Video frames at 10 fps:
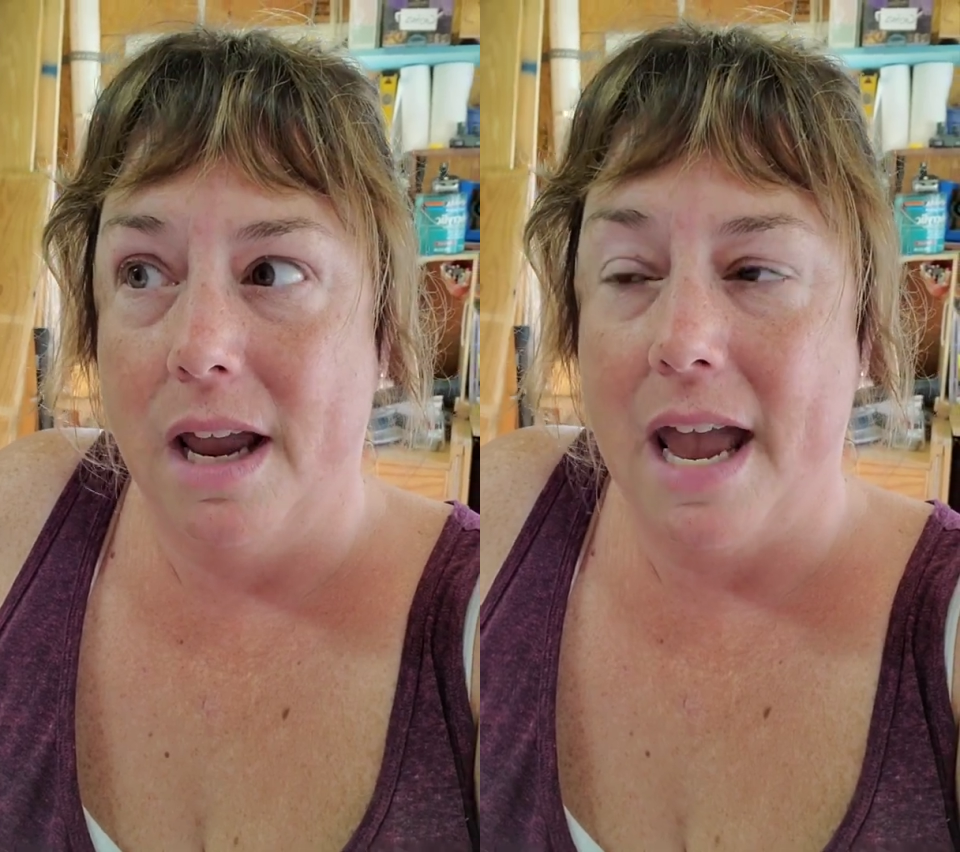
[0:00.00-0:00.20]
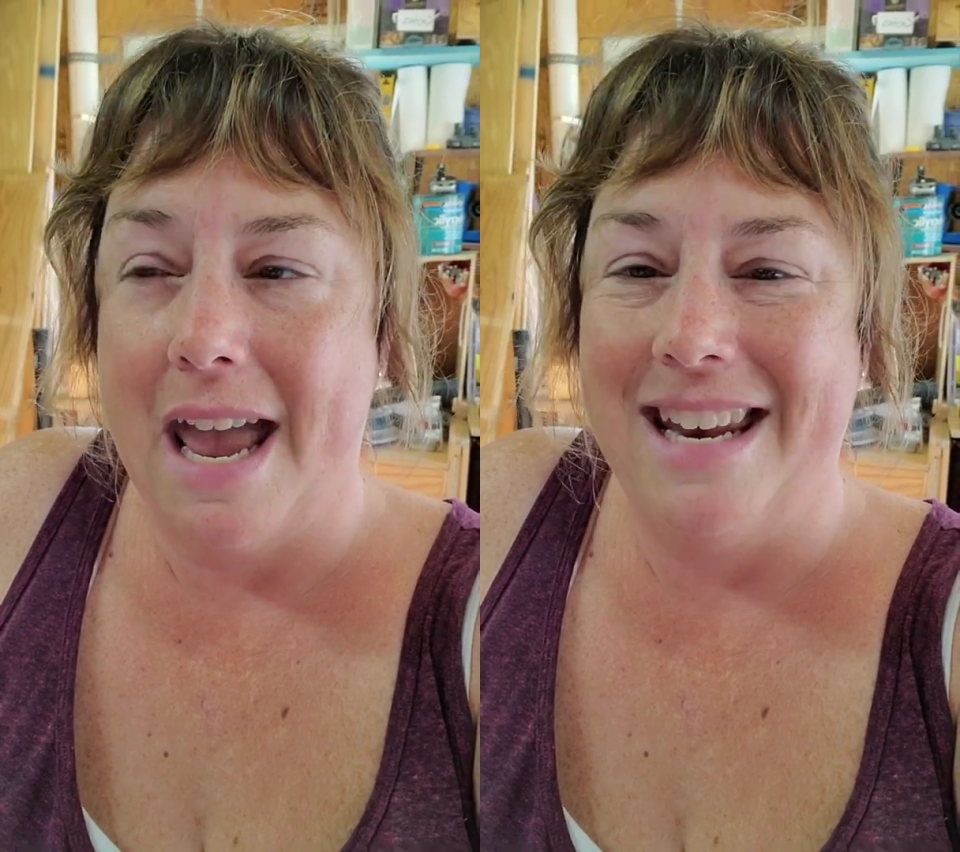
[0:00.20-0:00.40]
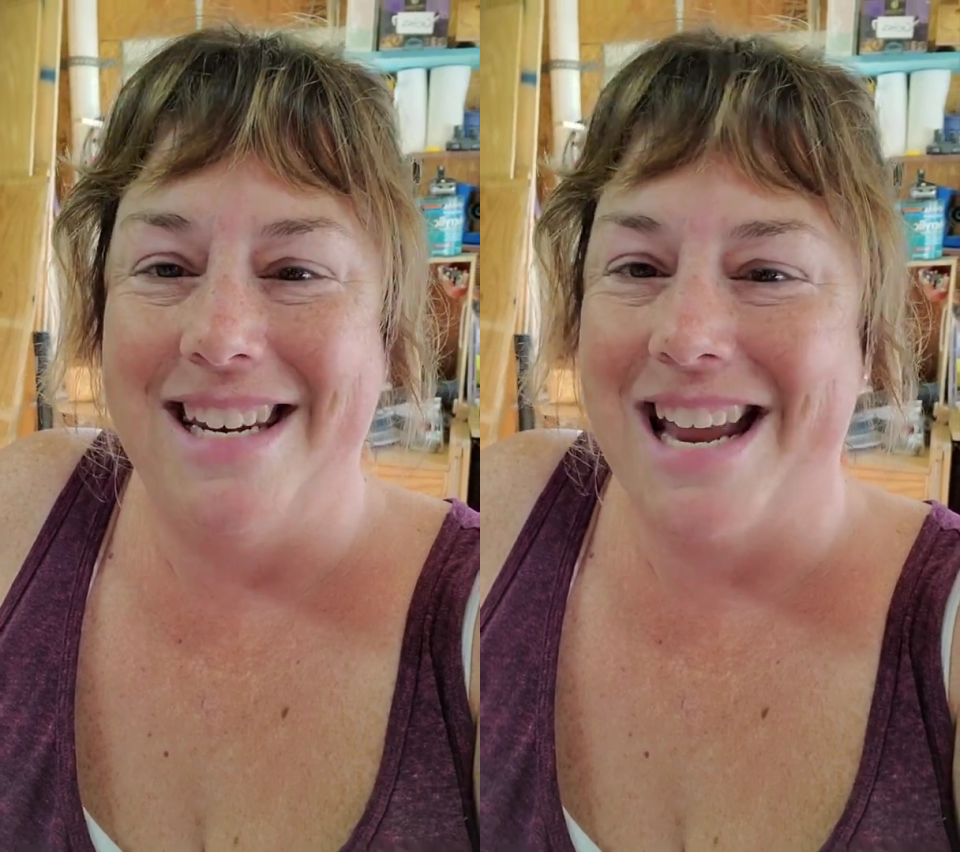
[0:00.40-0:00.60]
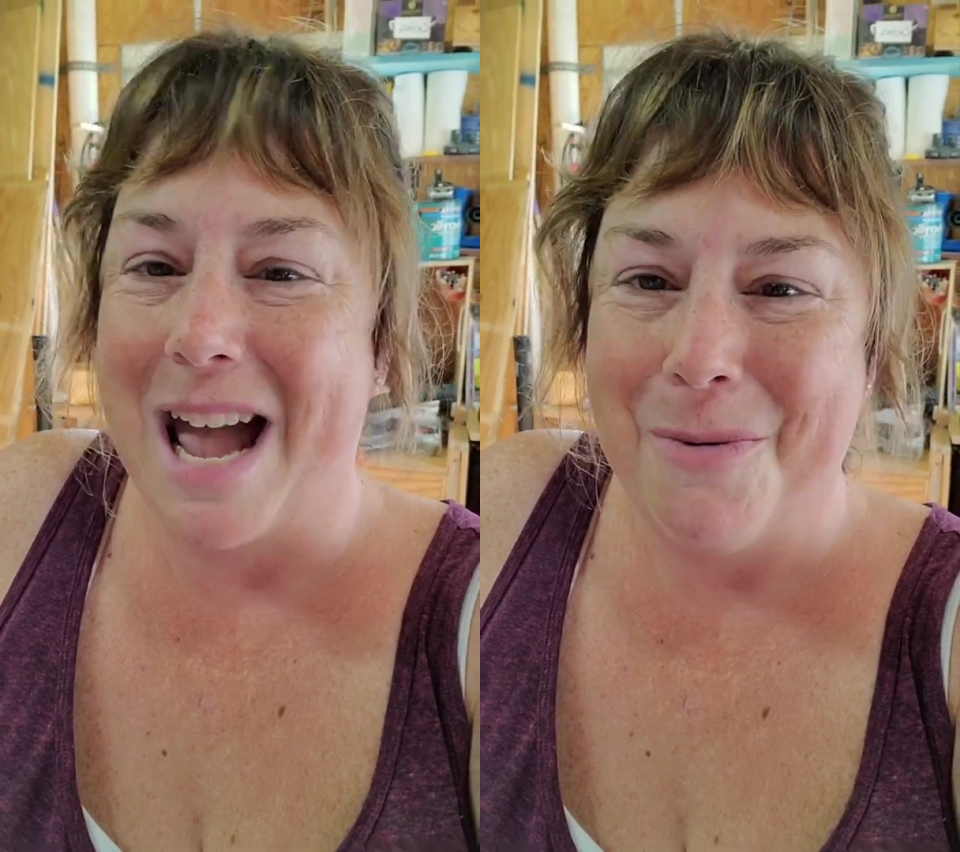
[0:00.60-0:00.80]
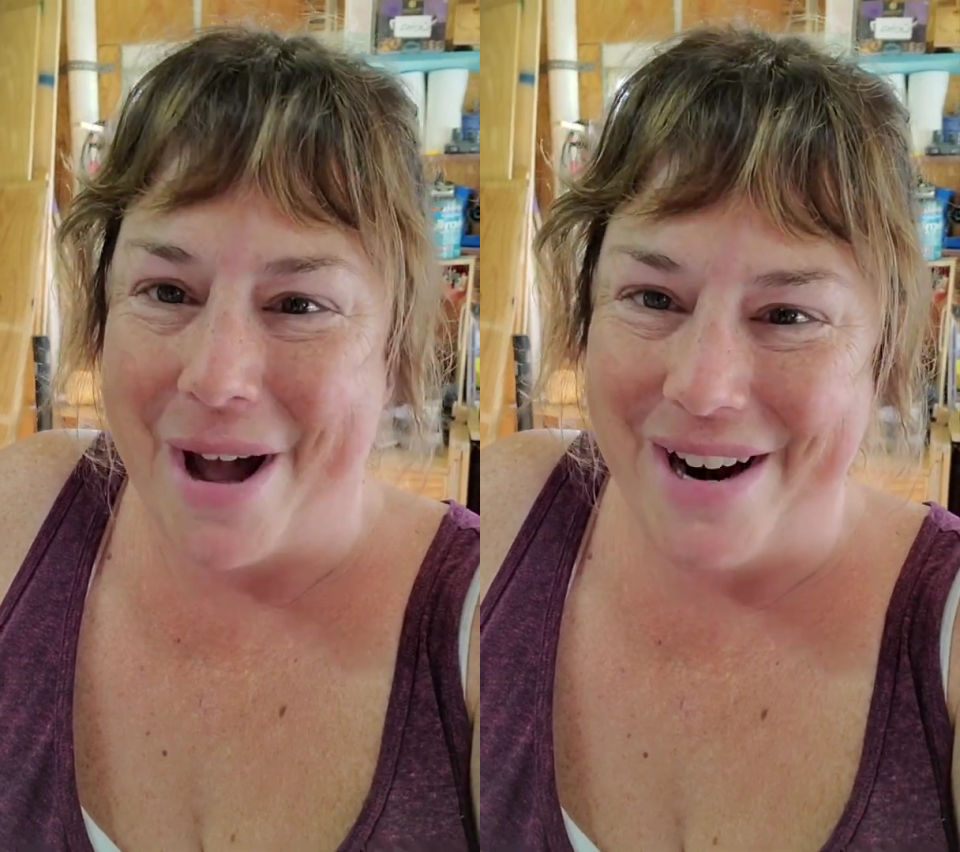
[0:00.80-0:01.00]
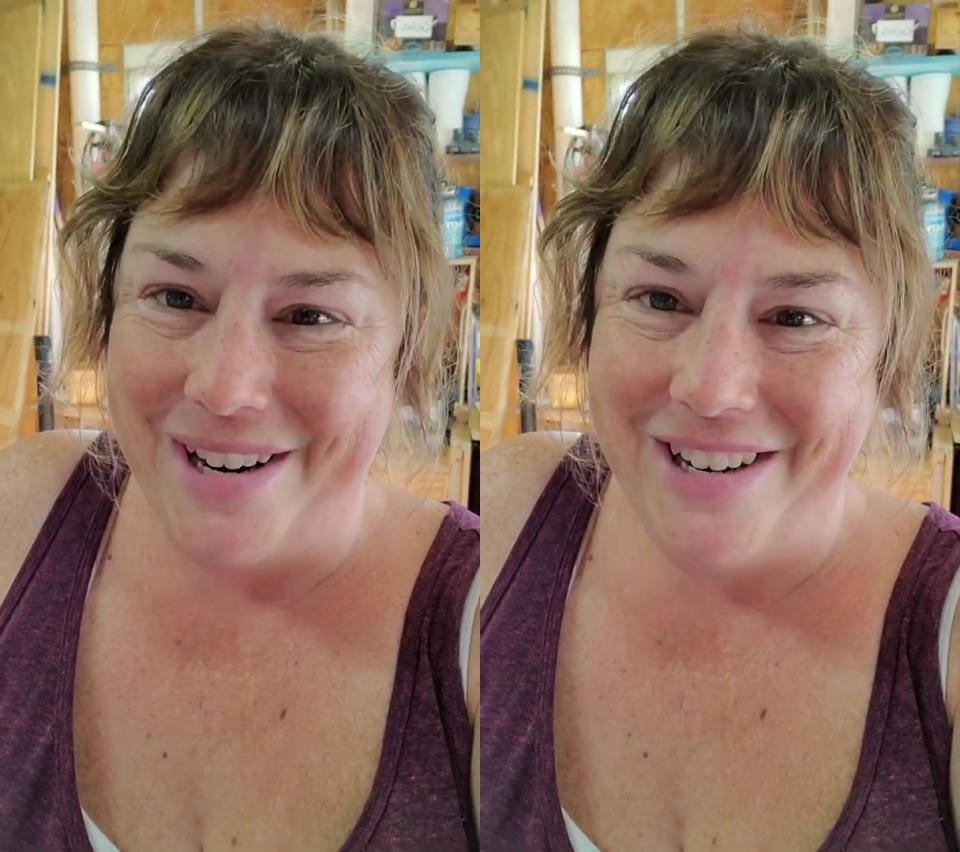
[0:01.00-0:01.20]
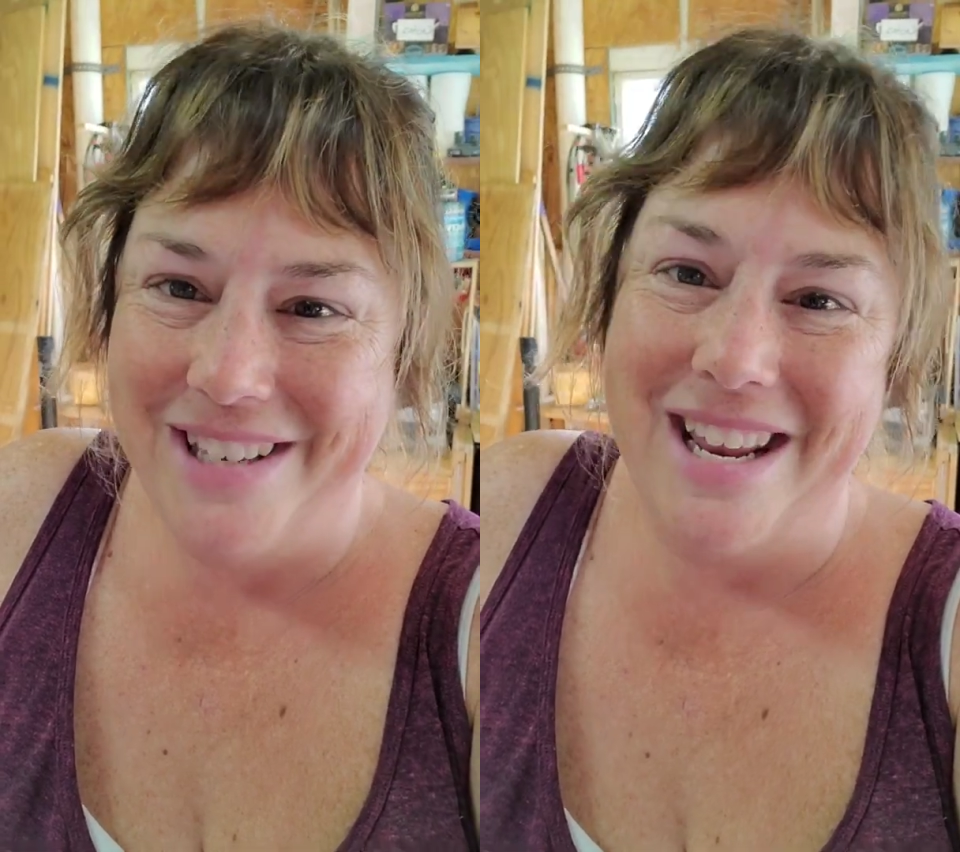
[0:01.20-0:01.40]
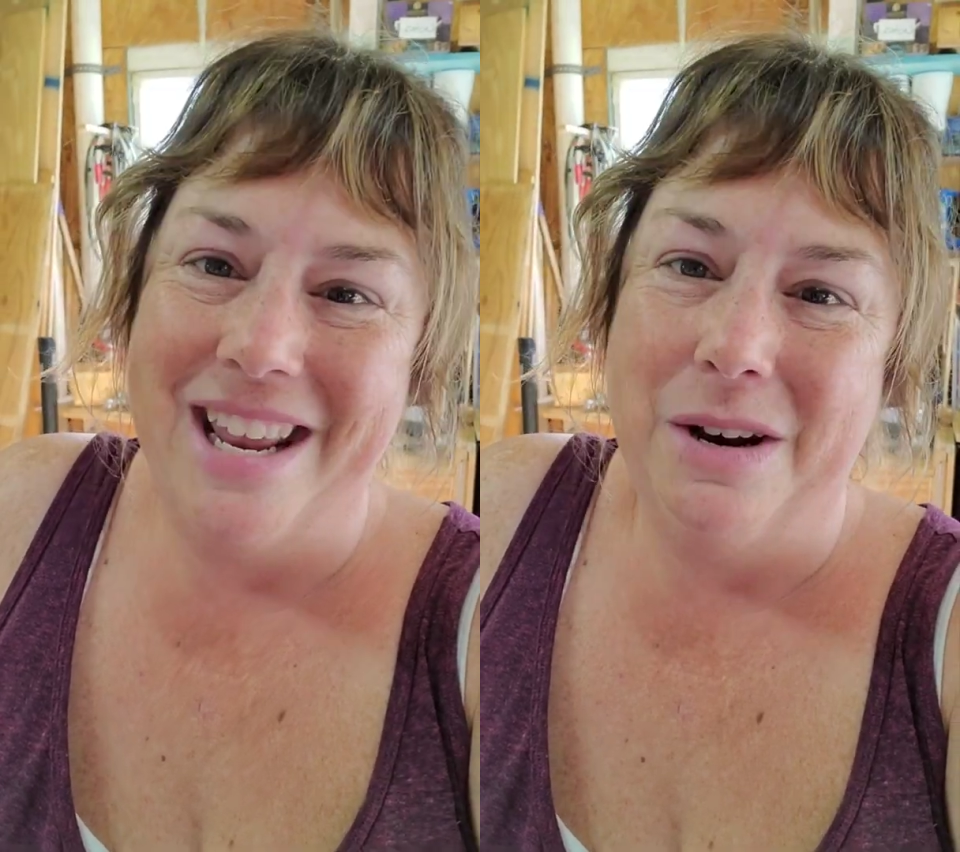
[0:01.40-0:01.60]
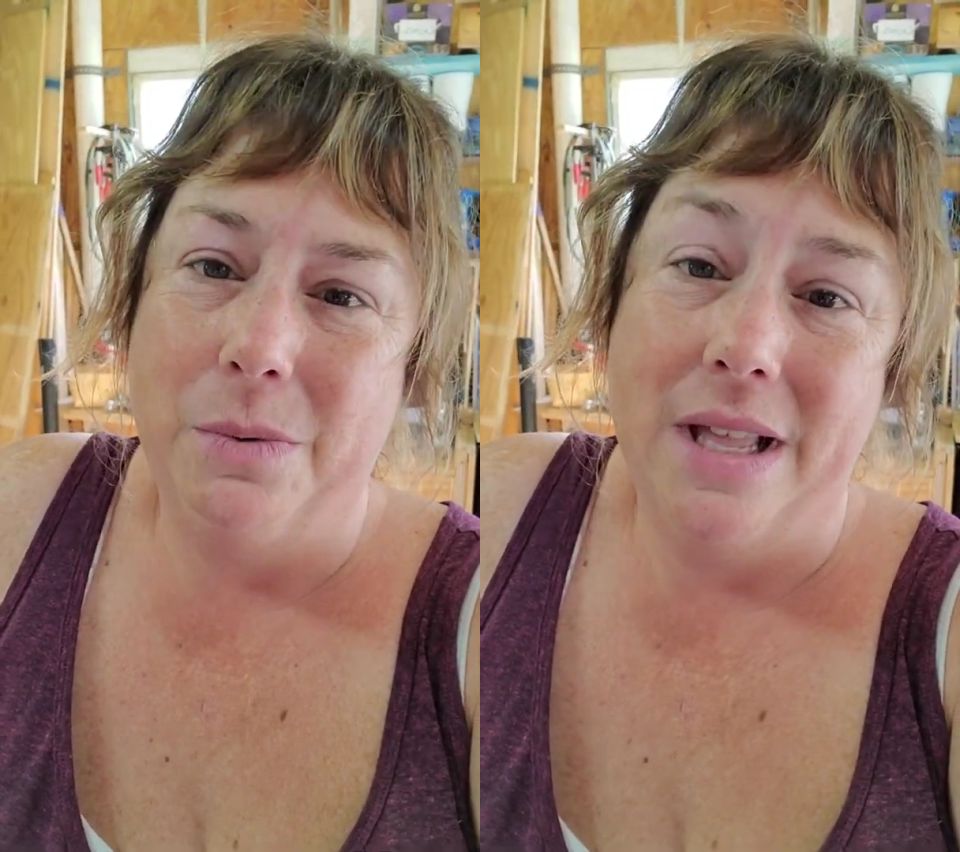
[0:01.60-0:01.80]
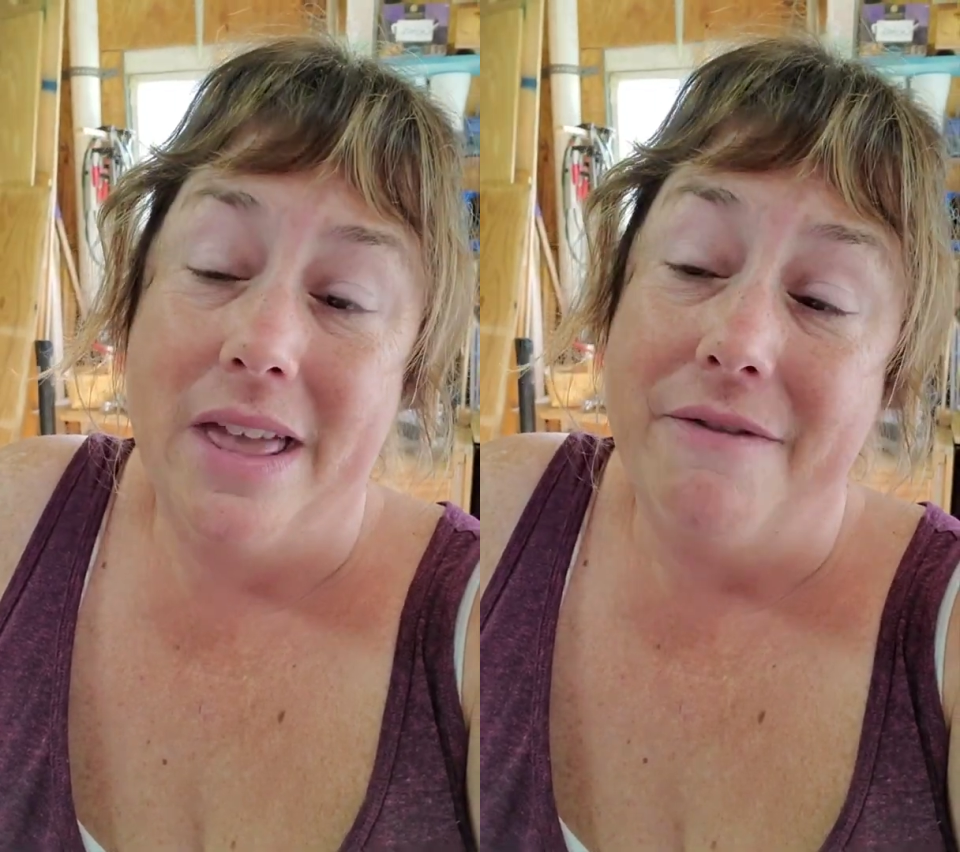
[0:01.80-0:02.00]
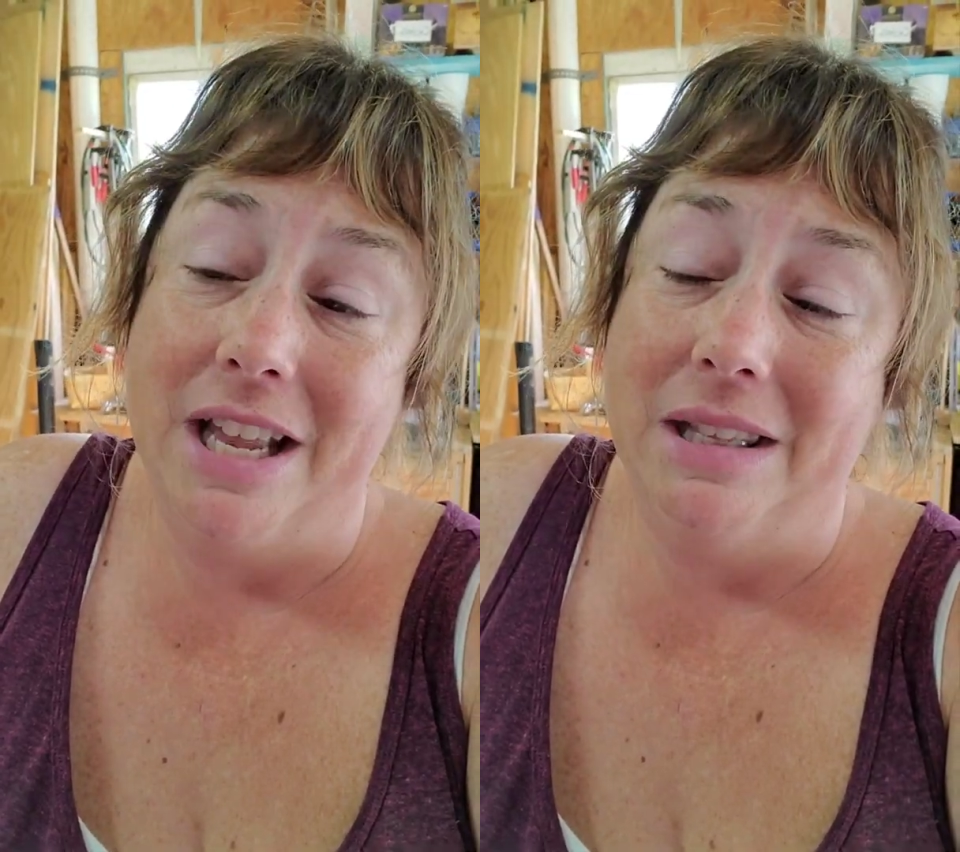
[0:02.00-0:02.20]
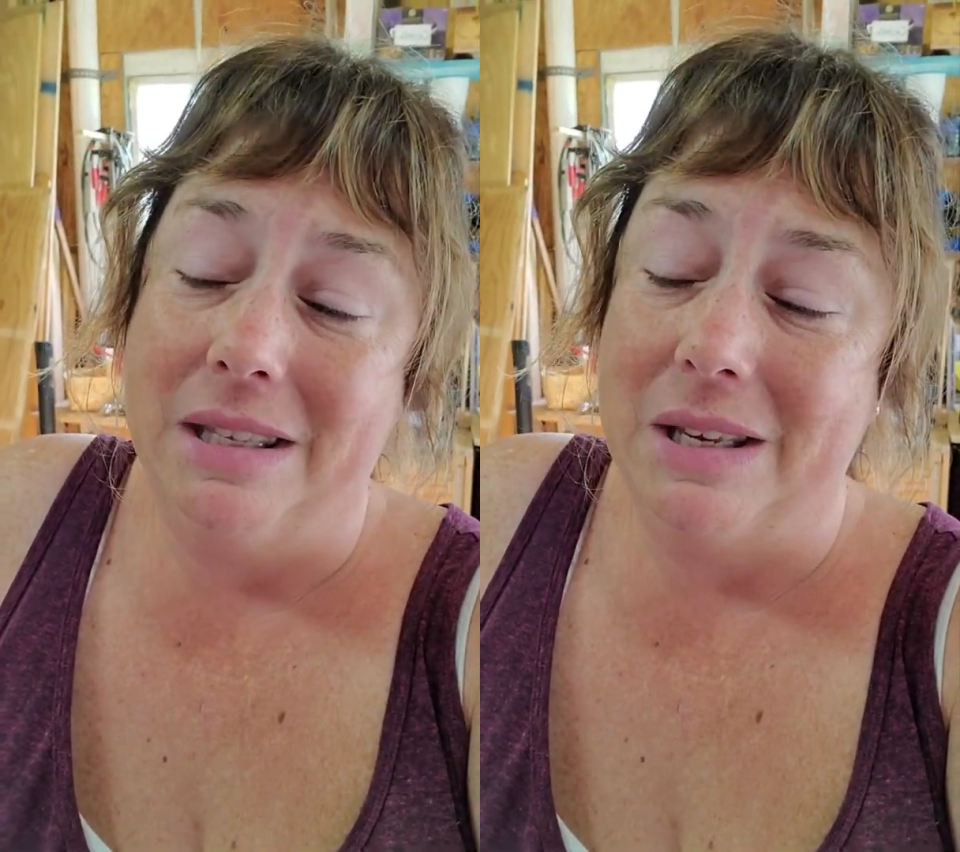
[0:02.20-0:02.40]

and DIYers, and we love it.